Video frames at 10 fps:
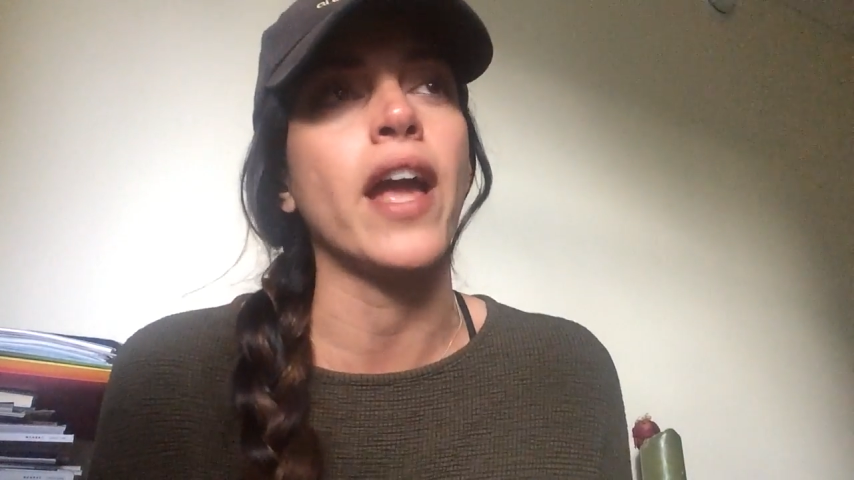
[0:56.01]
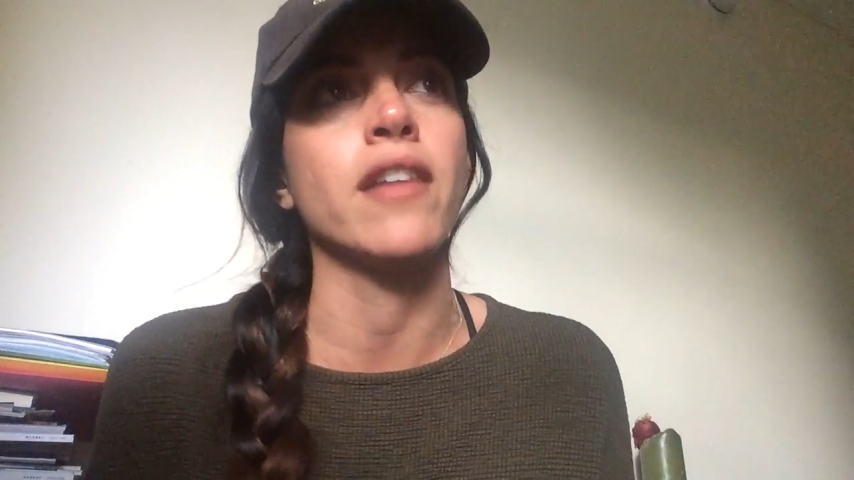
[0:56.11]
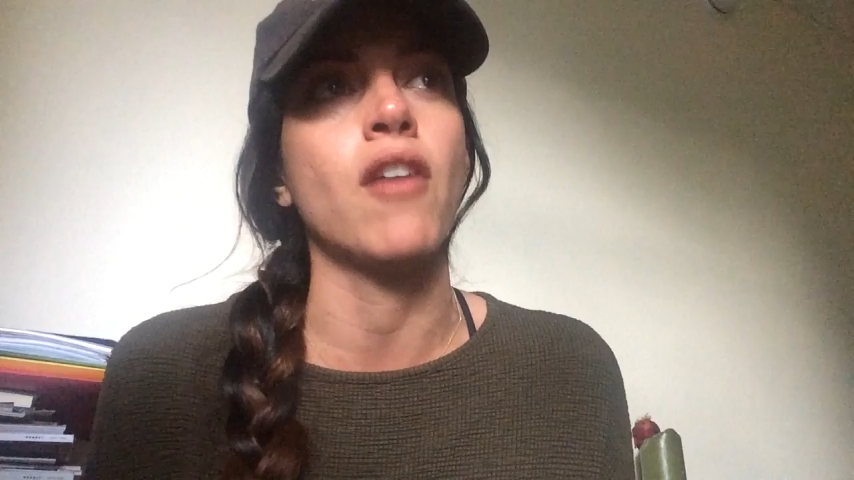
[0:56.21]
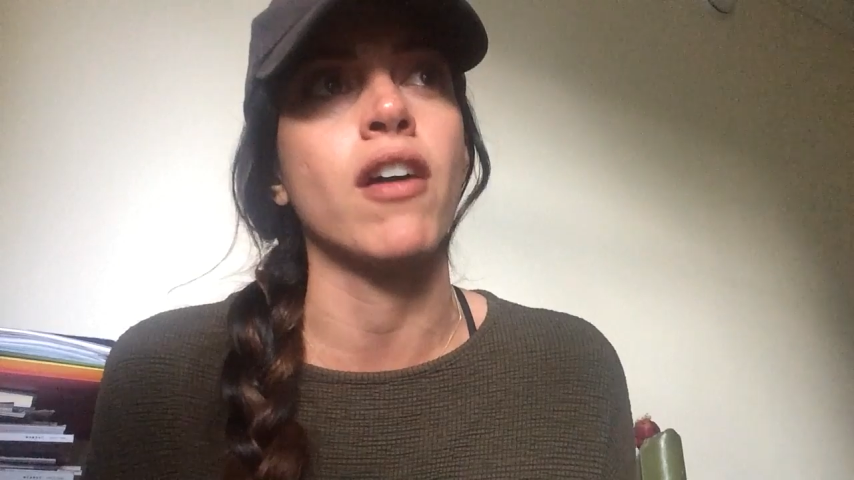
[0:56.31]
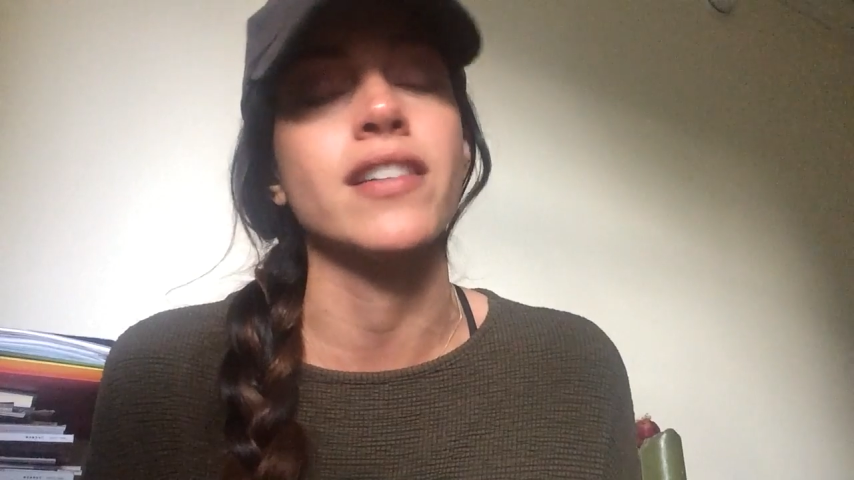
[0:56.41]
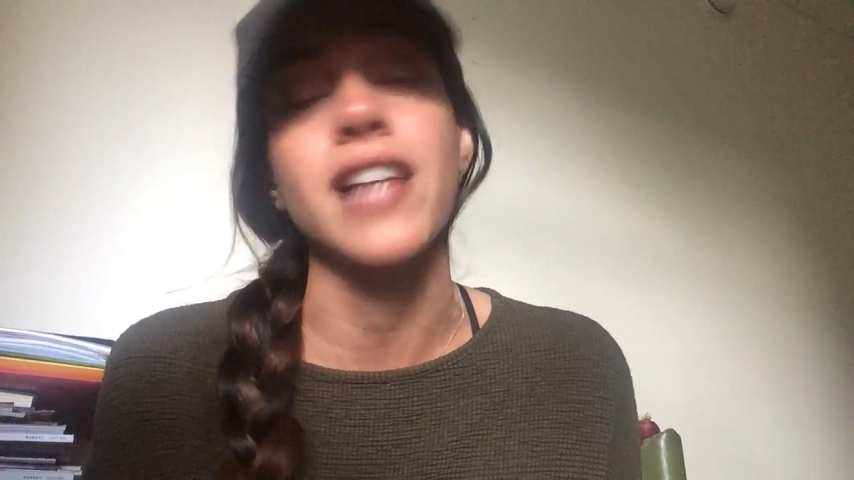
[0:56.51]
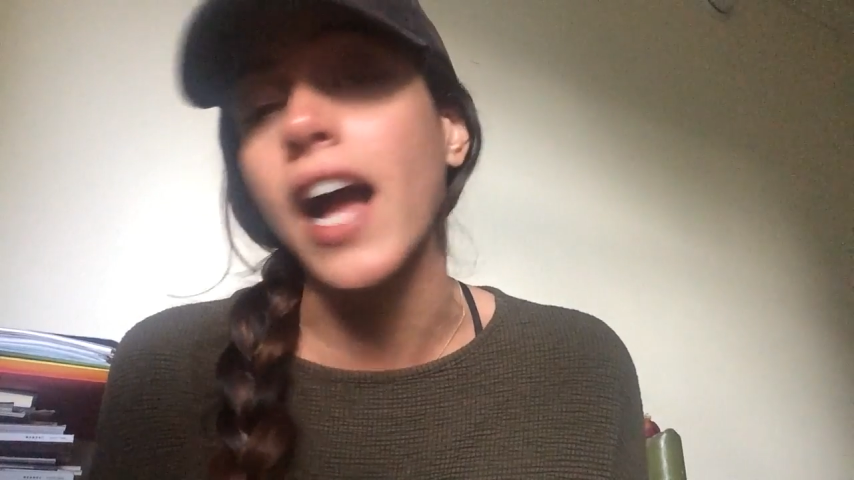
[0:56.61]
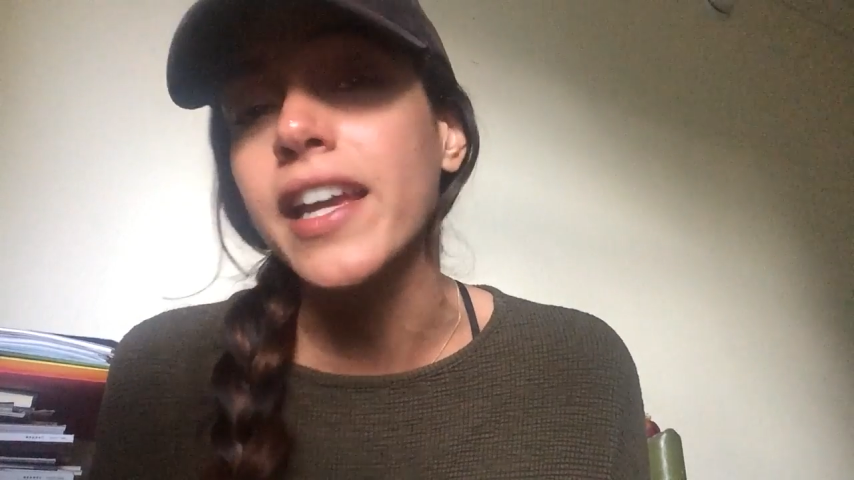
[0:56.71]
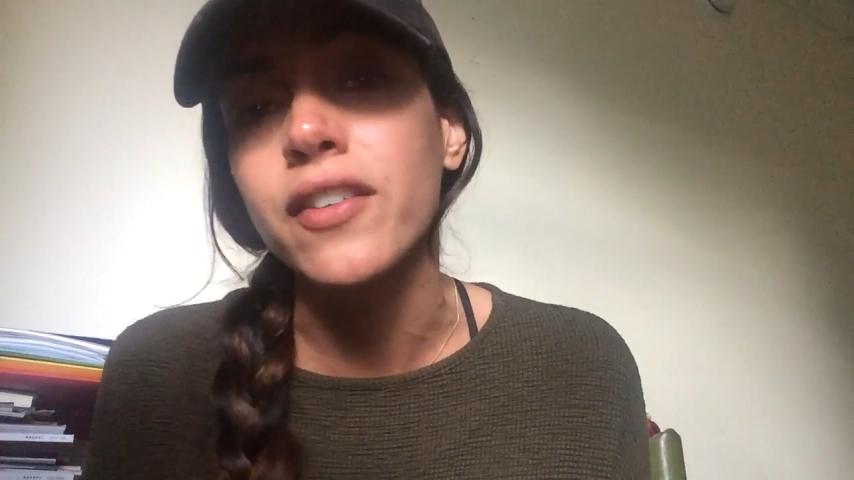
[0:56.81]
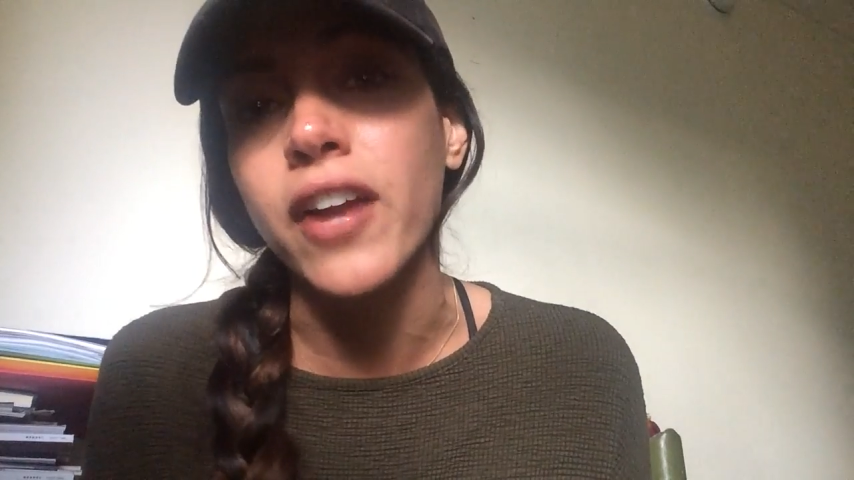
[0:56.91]
and are
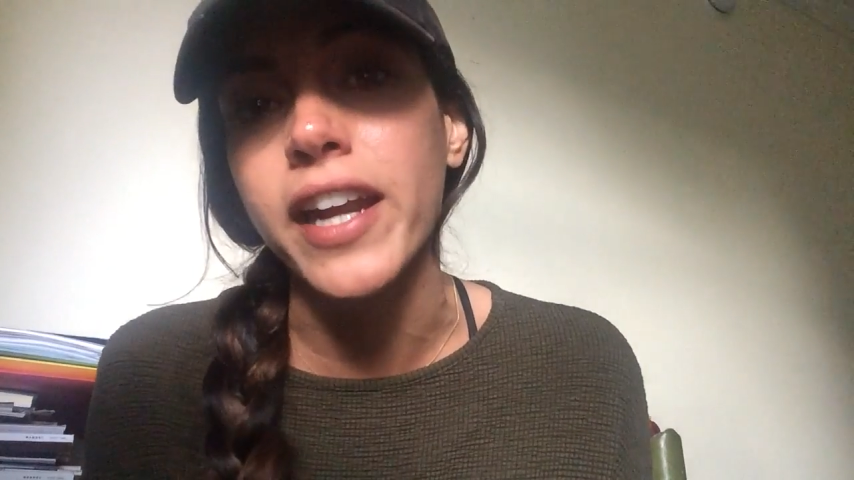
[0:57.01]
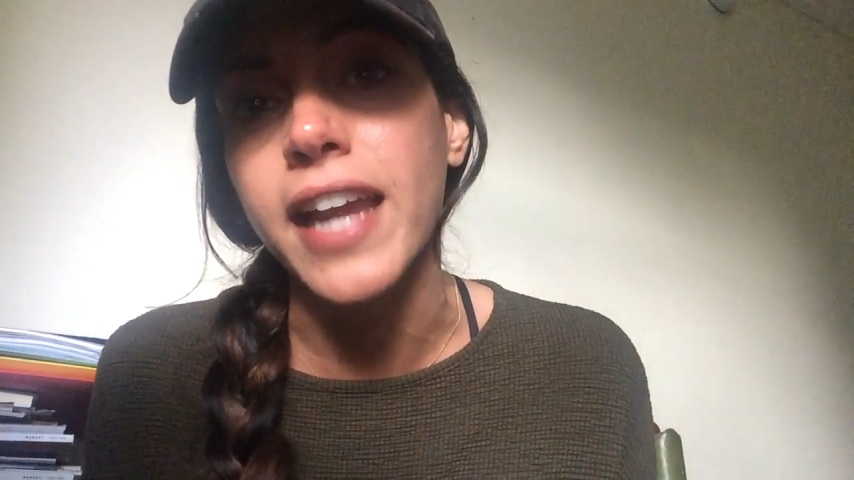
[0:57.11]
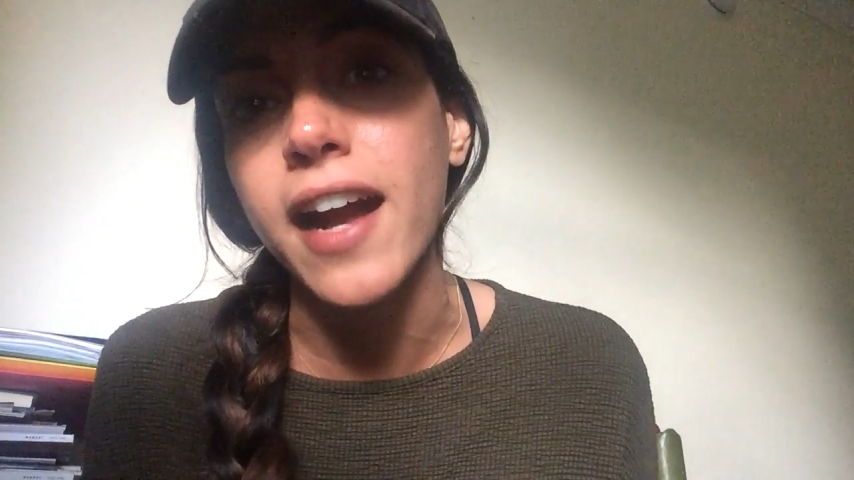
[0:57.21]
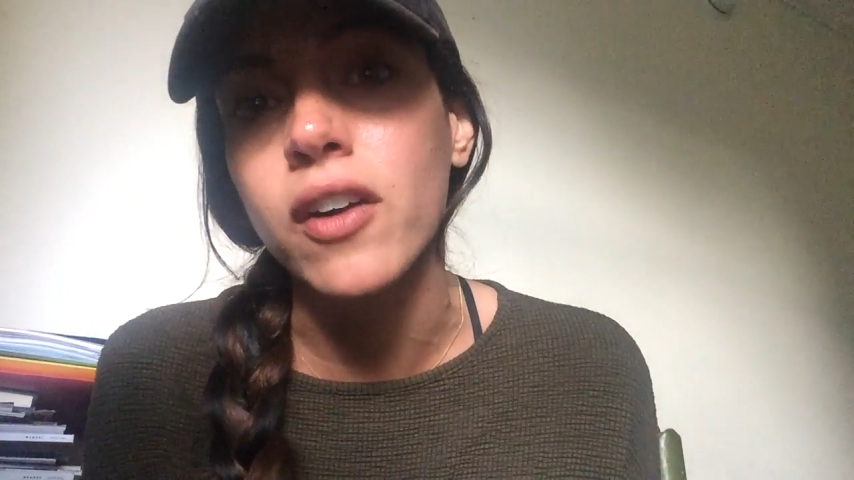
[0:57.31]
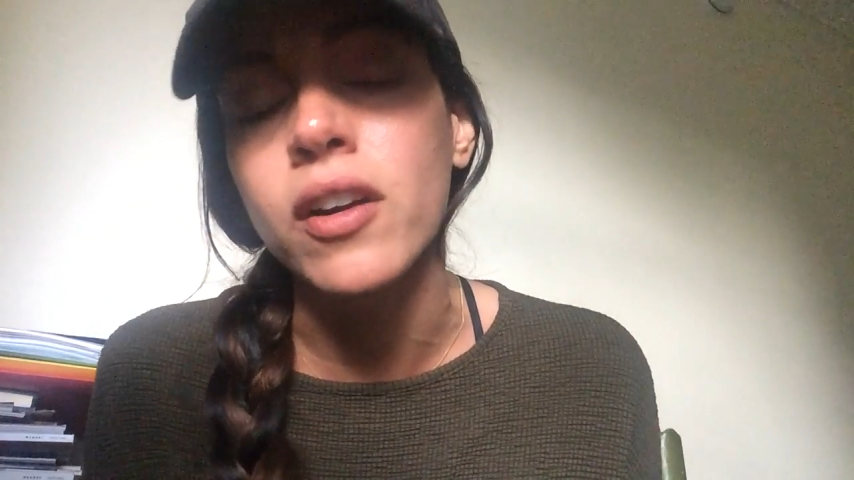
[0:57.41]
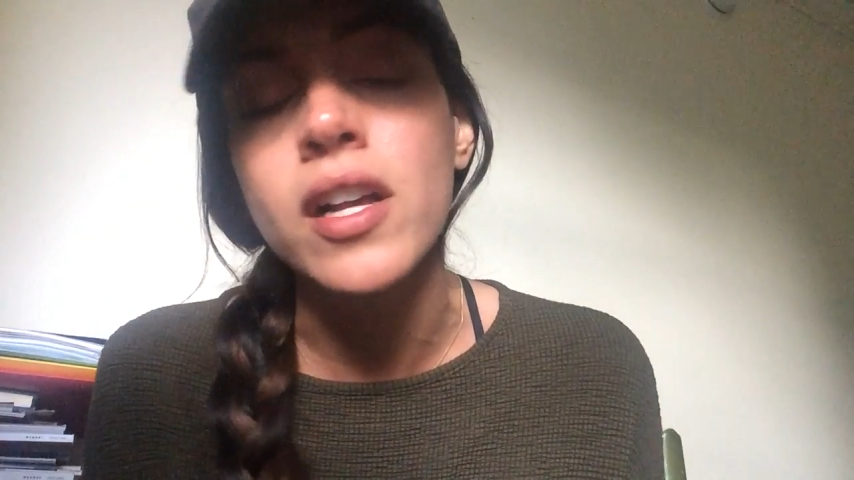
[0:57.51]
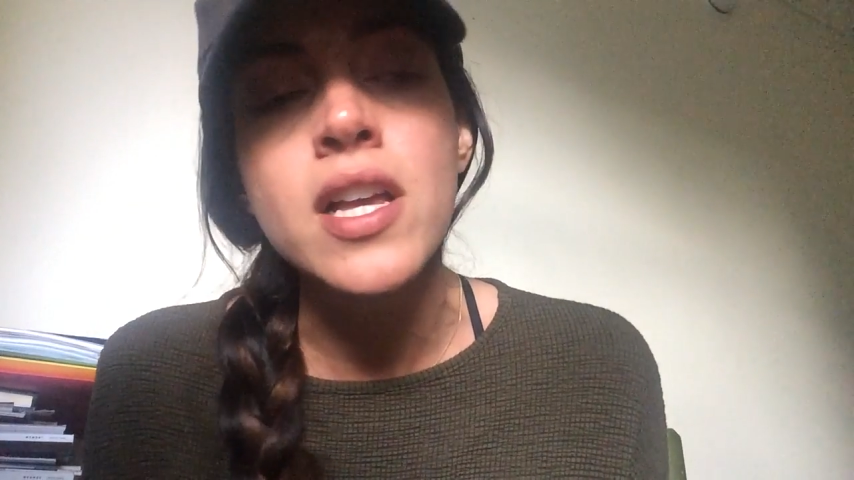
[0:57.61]
dying right now.